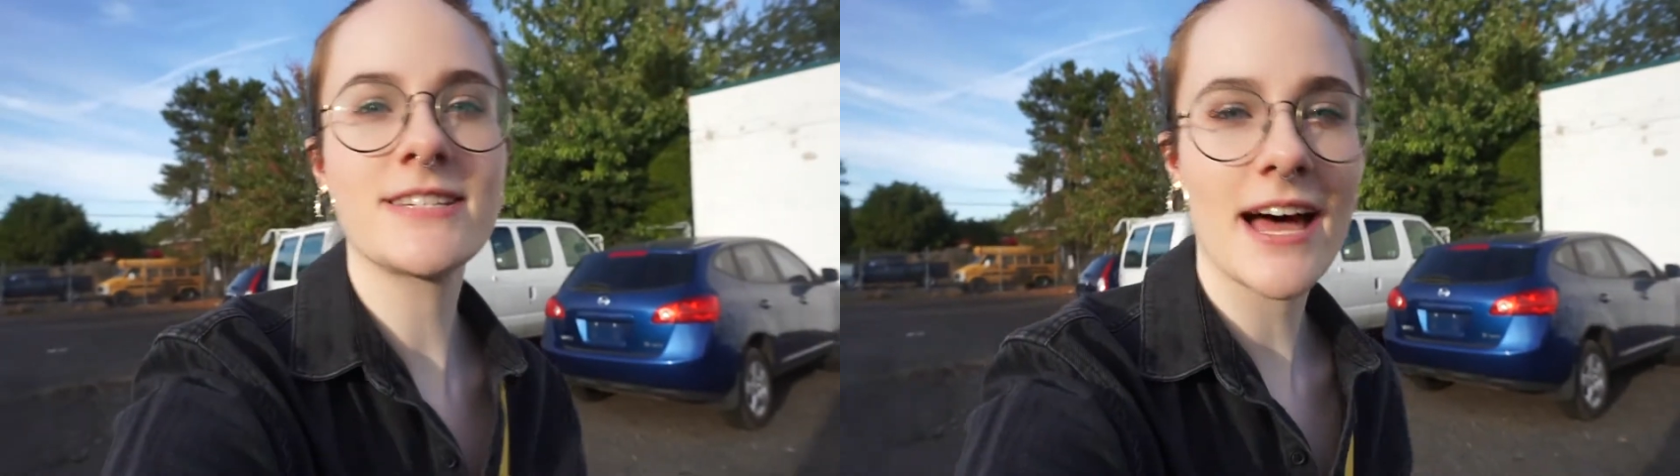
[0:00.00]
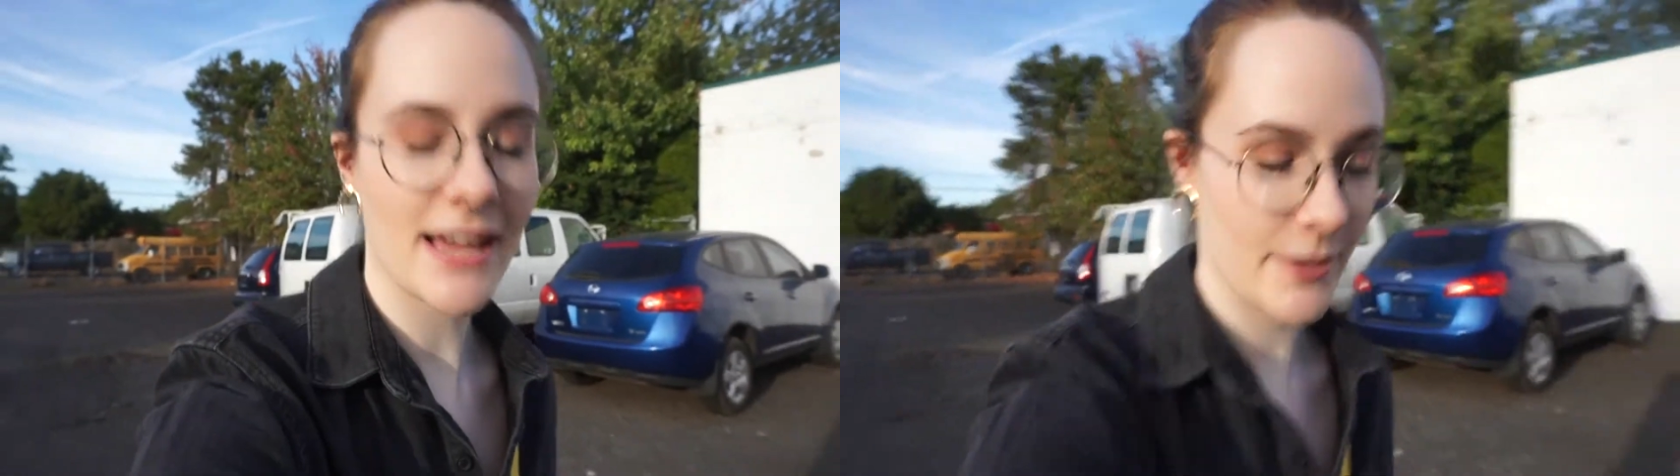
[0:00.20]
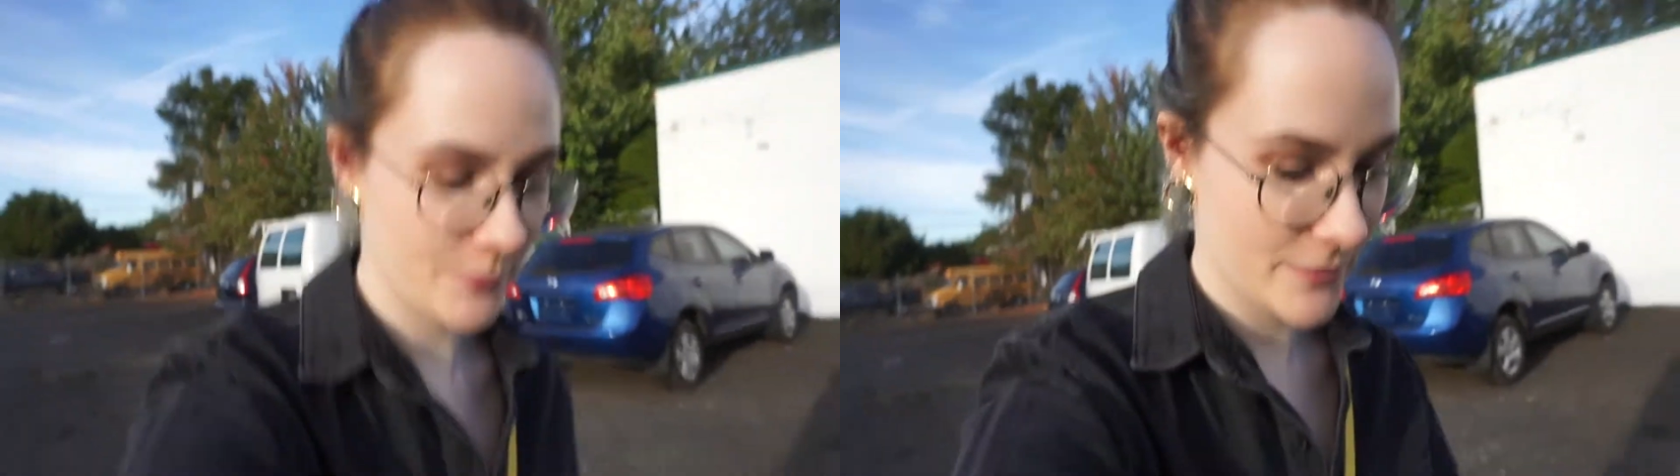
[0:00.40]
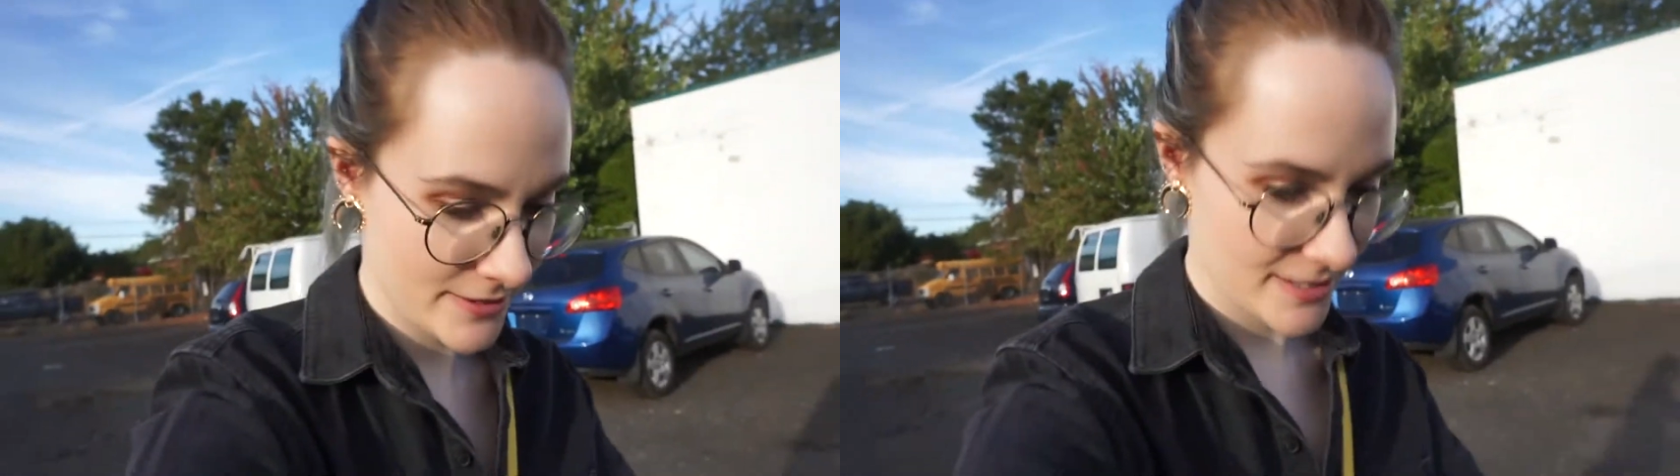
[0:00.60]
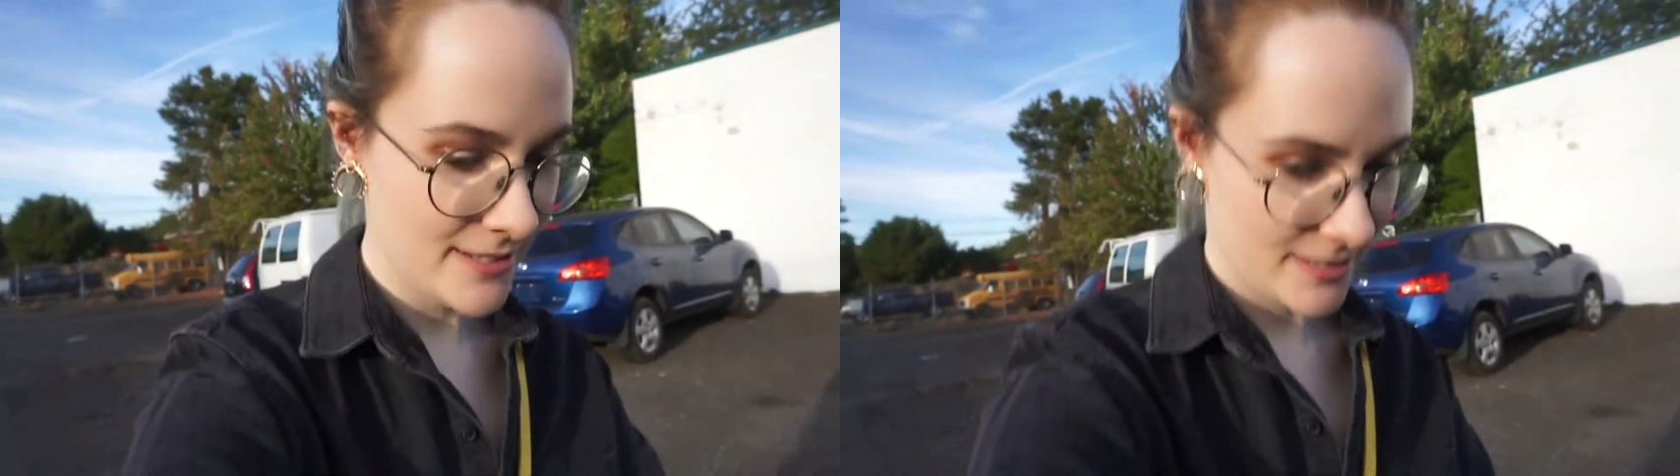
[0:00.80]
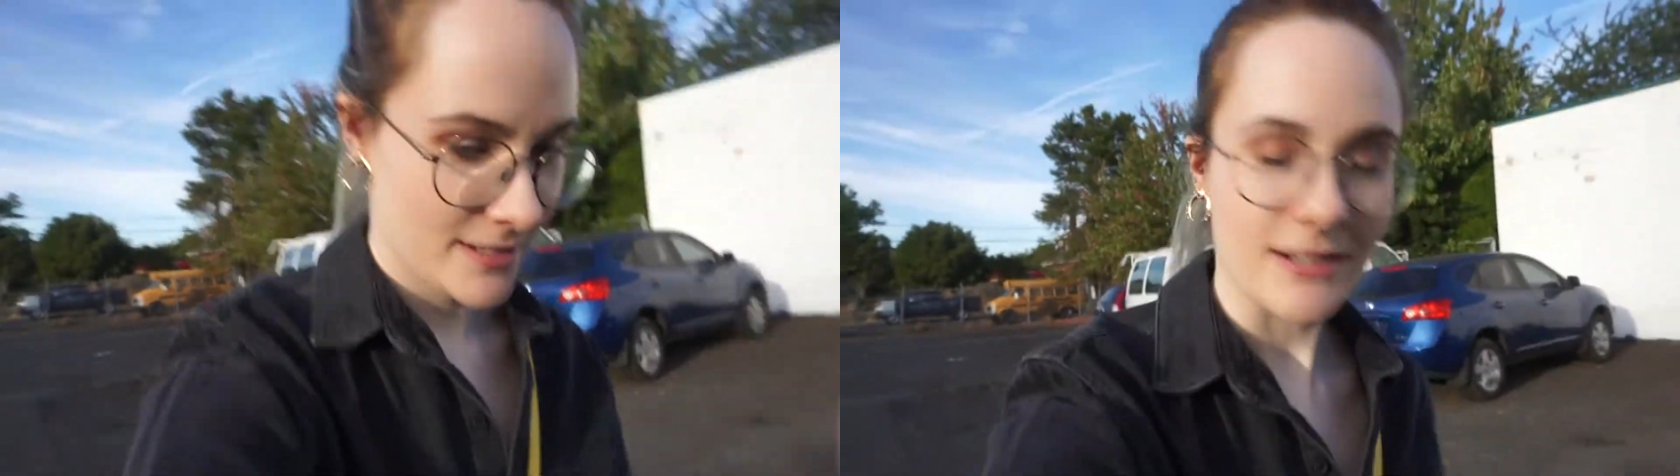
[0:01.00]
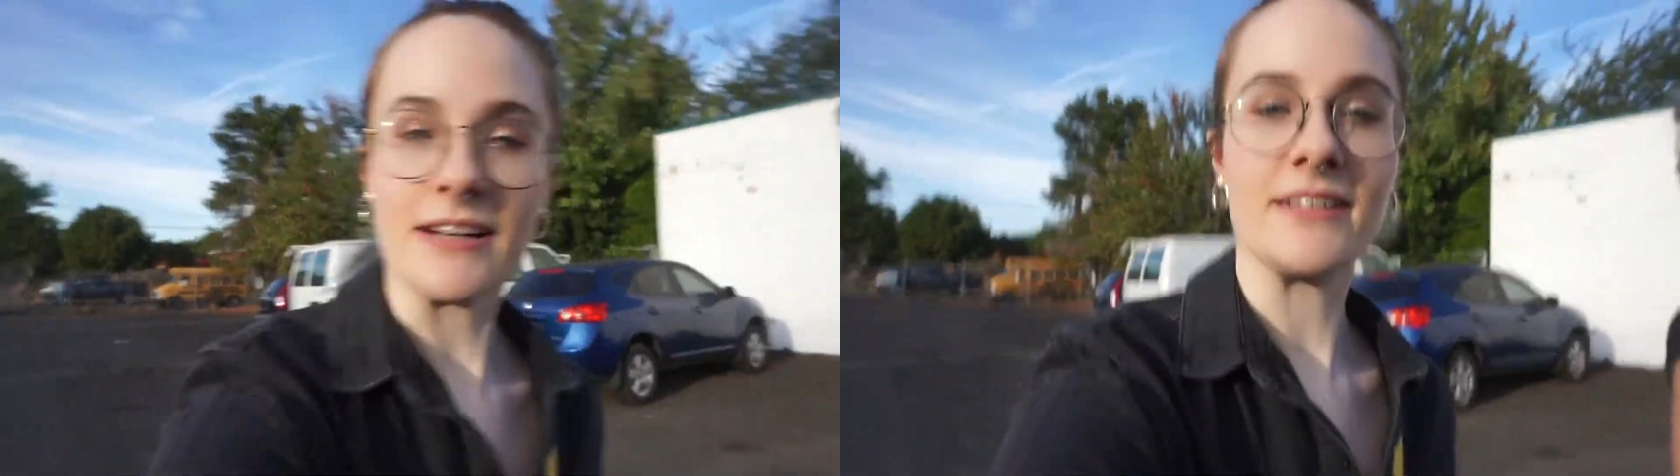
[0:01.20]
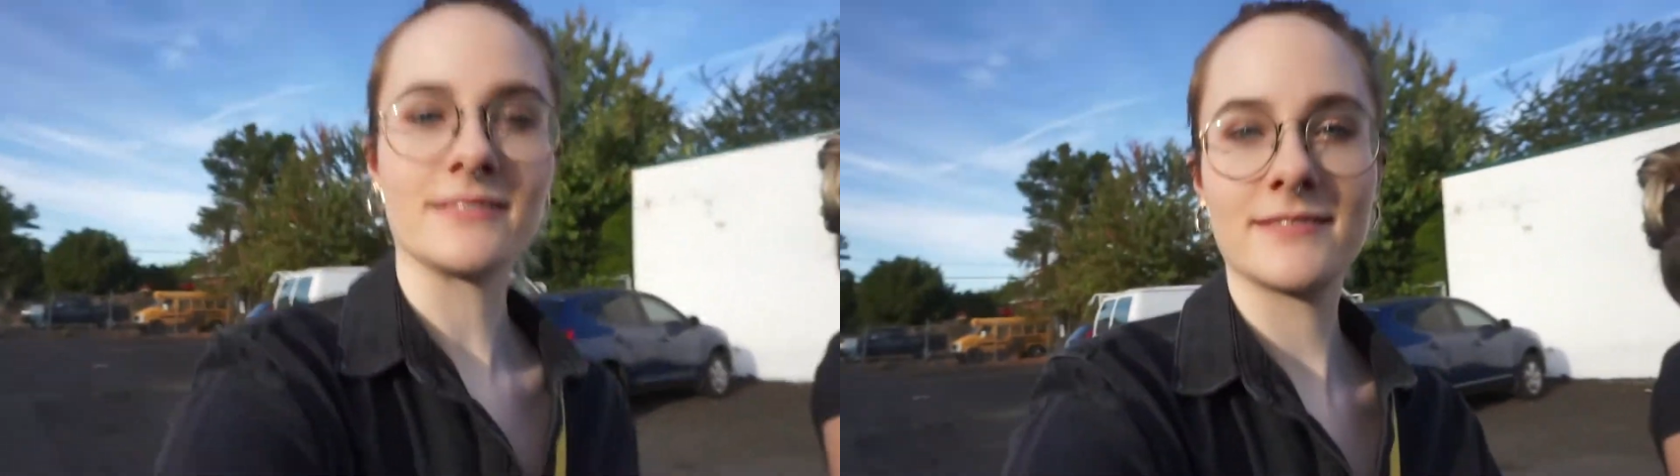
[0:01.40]
time.
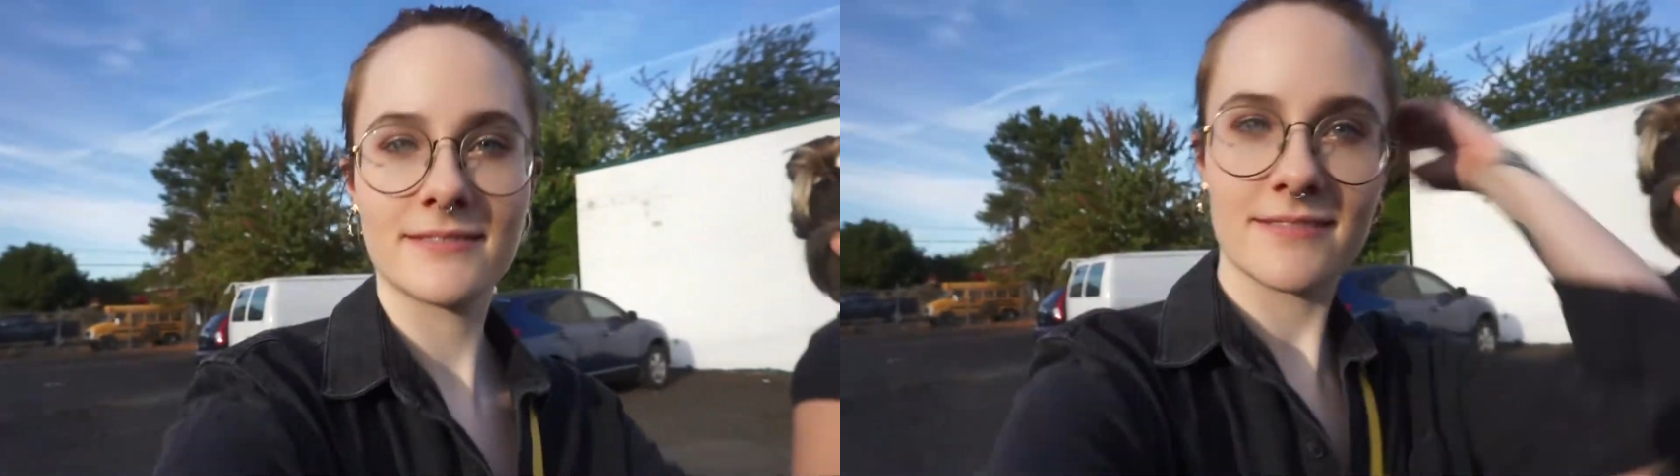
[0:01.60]
Gonna